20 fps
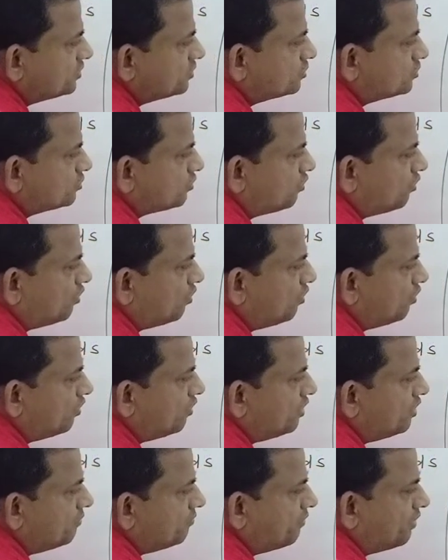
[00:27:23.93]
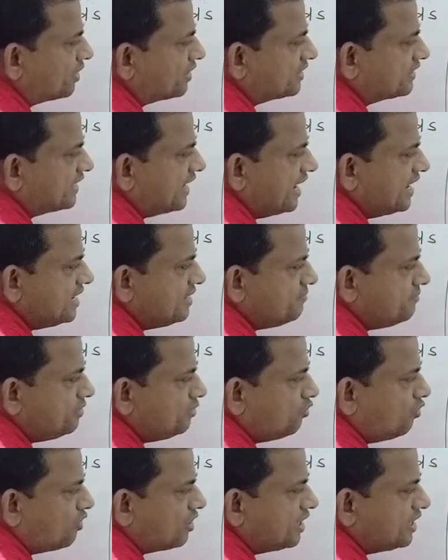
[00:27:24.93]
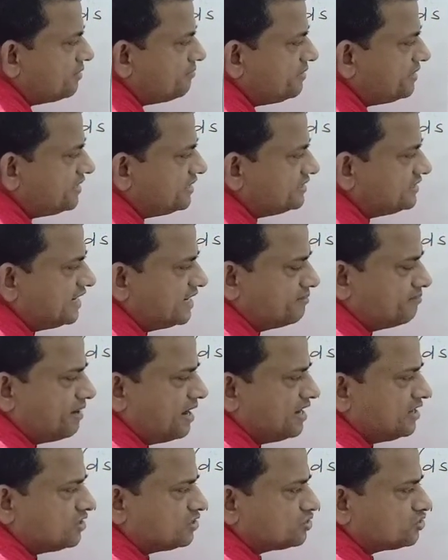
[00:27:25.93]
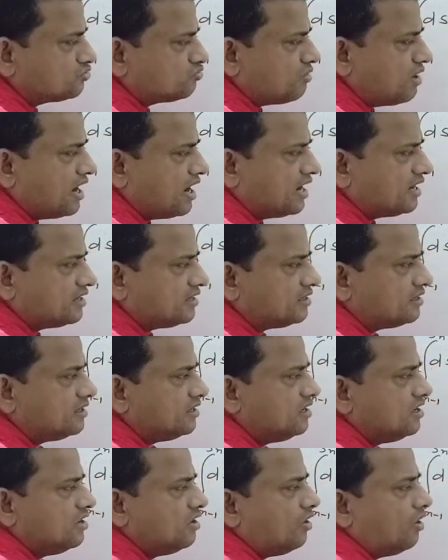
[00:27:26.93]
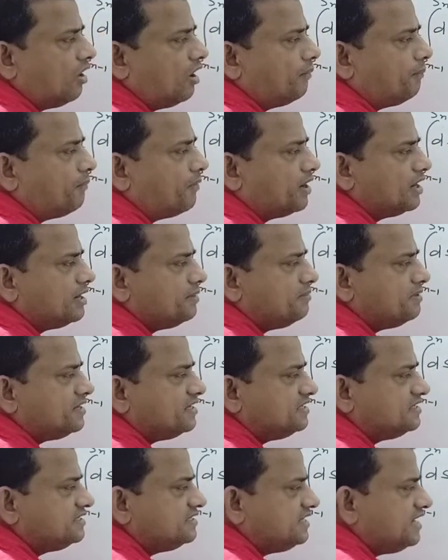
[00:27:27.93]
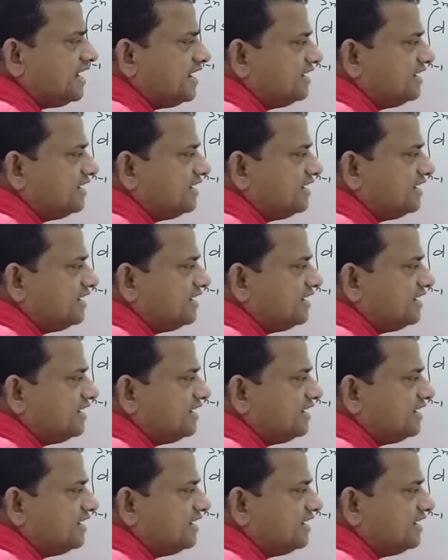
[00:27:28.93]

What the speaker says: So for time, lower limit is n minus 1, upper limit is